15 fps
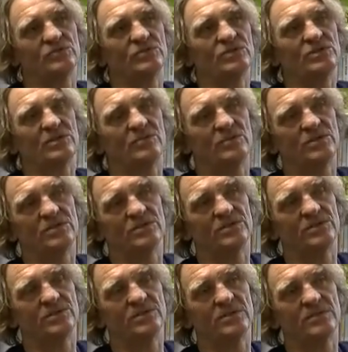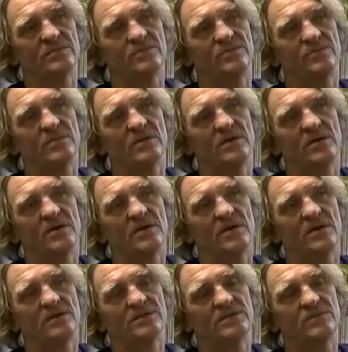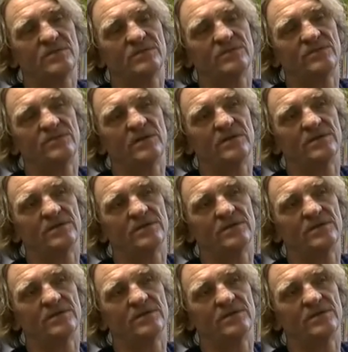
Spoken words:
which someone has felt